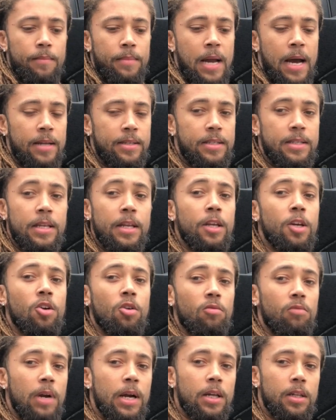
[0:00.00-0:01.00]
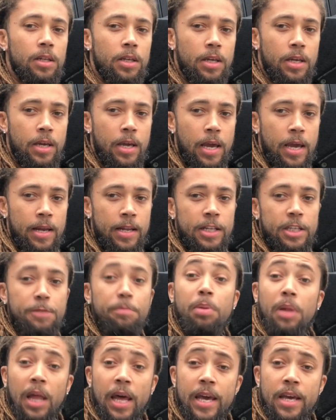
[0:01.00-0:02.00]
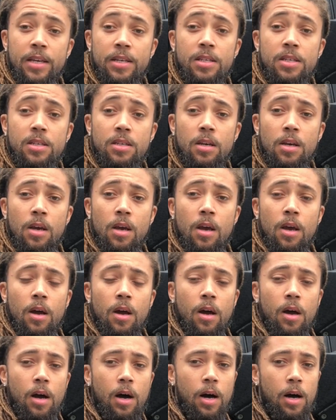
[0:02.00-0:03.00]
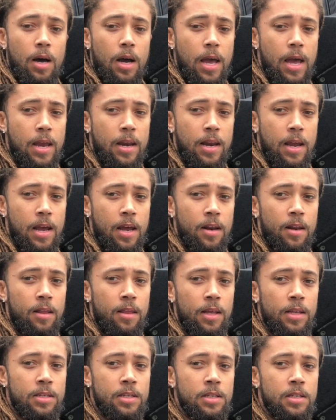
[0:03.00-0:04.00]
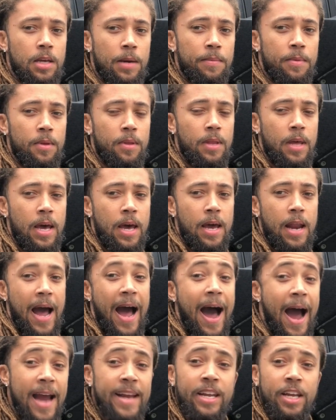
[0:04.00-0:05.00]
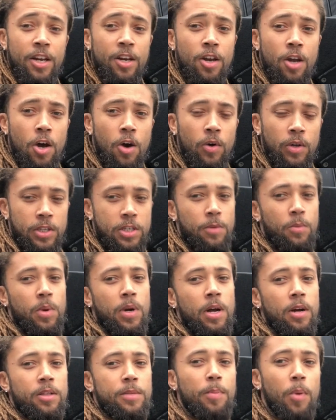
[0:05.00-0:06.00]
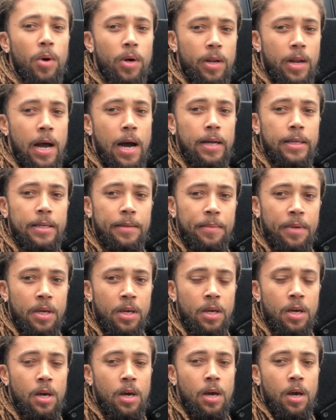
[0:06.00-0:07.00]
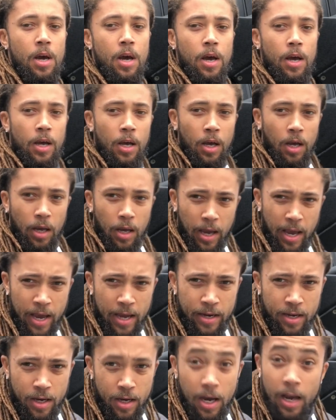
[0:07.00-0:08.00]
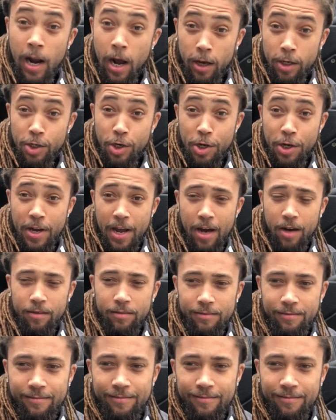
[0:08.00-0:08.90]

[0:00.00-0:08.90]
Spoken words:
not sitting correctly in its place, and this is something that I didn't know and someone else pointed out to me, and I'll show you now.